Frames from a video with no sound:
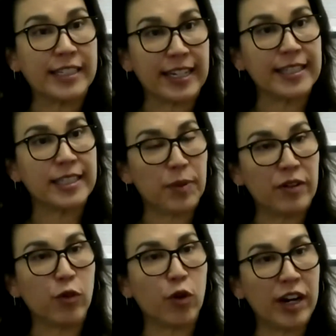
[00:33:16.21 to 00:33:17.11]
tickets to pay
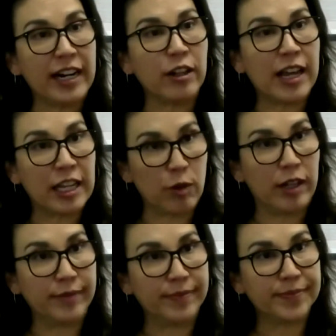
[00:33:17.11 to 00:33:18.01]
for in it as well.